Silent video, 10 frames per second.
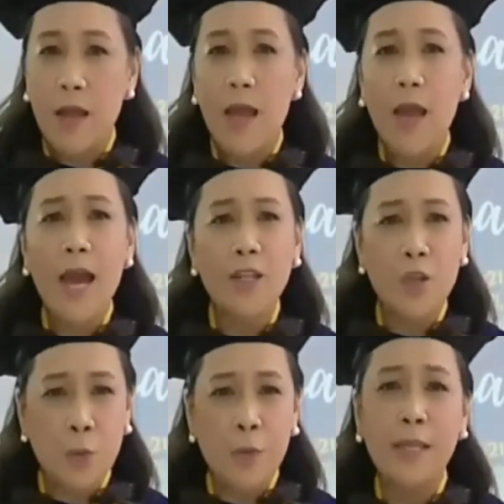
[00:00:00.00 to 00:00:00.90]
and your
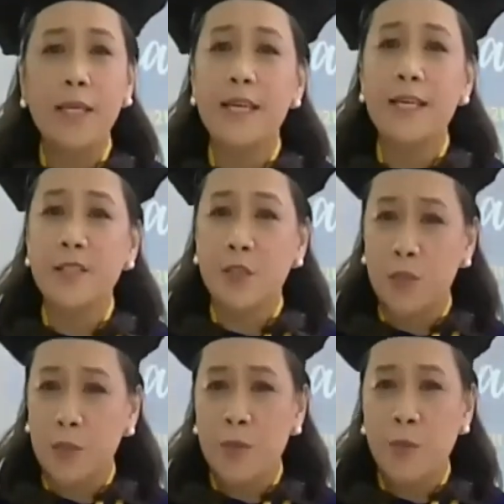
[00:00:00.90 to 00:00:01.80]
willingness to
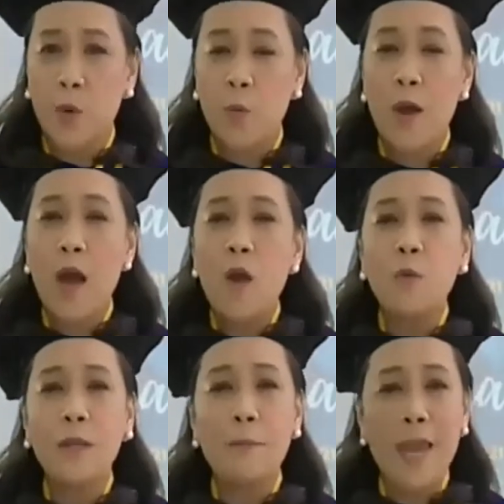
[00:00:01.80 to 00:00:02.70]
do so
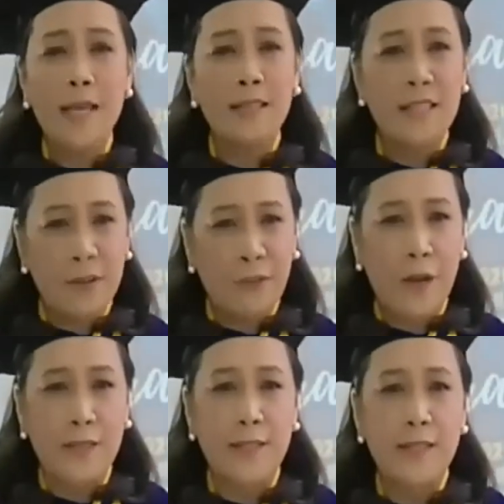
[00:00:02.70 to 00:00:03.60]
will make a
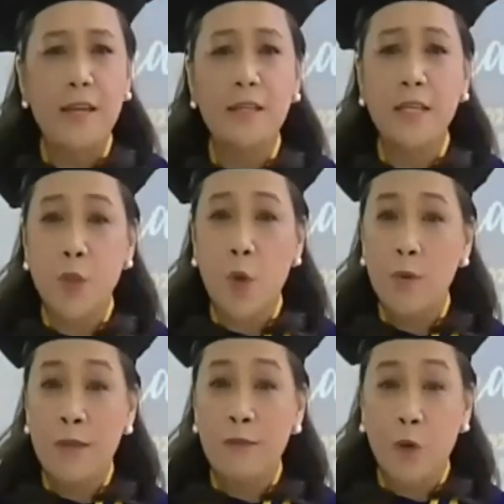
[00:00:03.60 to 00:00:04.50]
difference, not
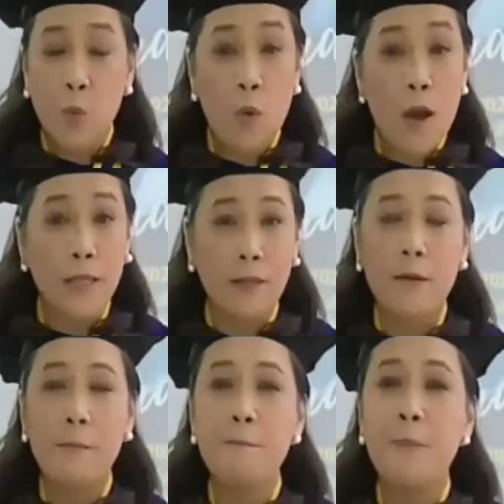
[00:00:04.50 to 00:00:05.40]
only for one,
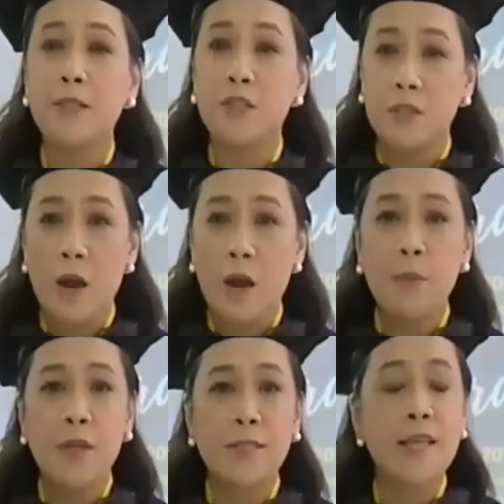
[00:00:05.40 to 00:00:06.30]
but to
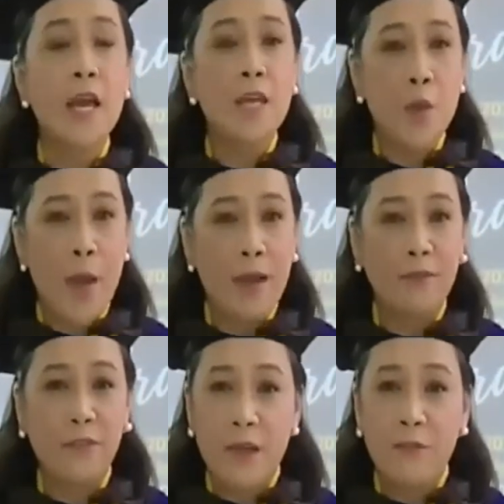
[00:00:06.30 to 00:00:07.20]
numbers you have
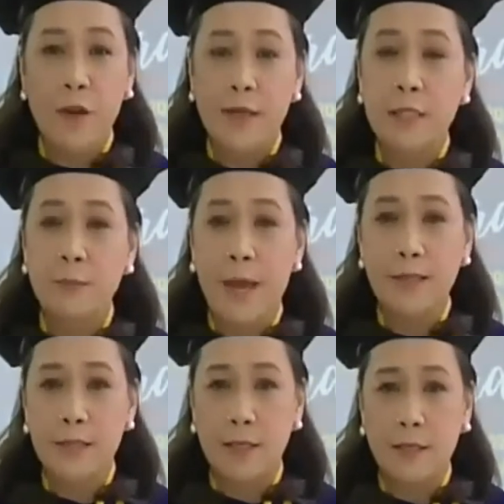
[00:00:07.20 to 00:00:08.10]
never
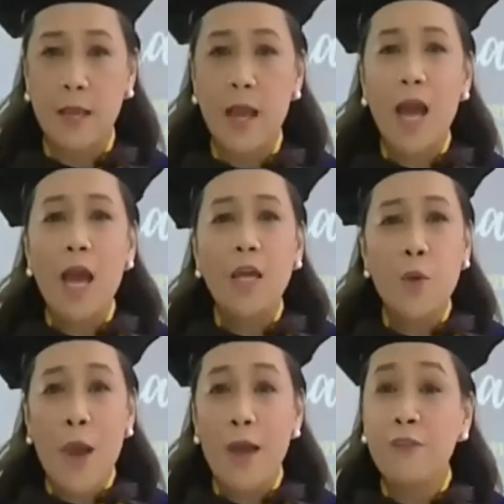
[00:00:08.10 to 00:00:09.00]
expected. You
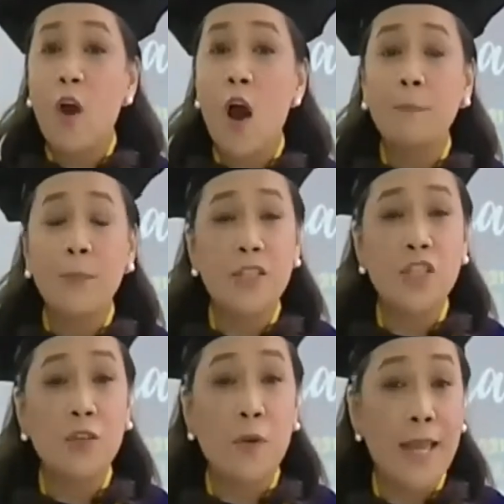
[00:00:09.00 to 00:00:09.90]
have accomplished
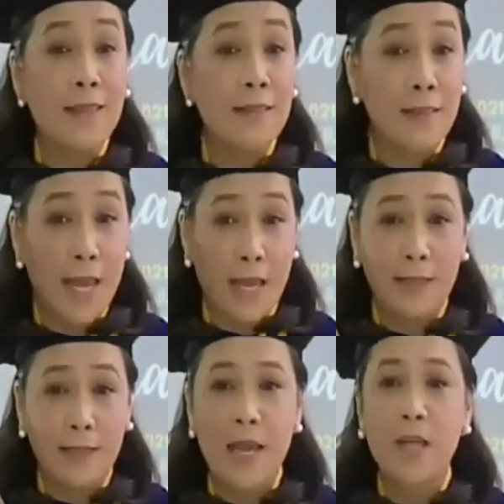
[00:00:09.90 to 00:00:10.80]
great
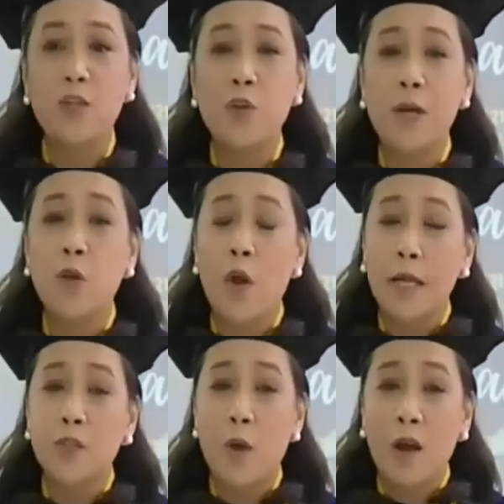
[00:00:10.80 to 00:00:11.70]
things, and you are going
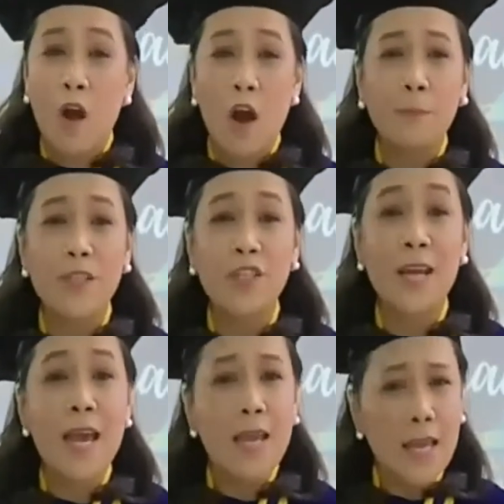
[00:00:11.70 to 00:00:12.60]
to accomplish
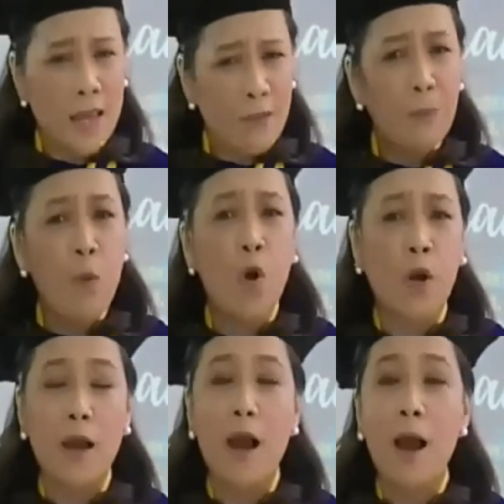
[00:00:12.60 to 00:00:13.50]
even more
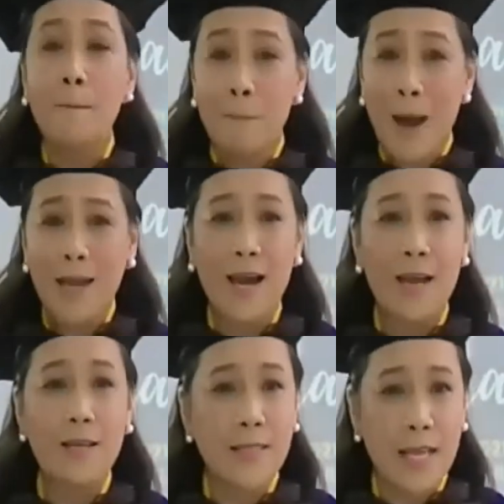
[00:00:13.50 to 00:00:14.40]
para
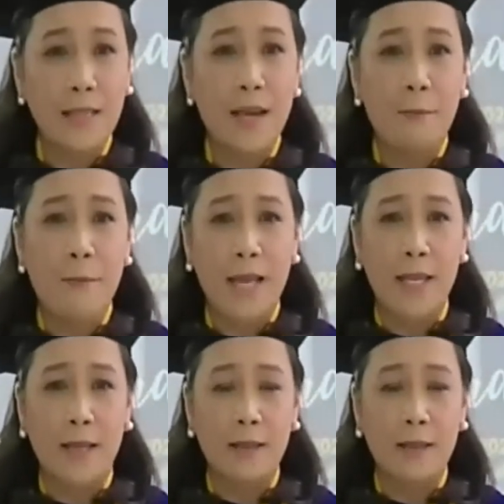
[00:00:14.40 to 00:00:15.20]
sa inang bayan.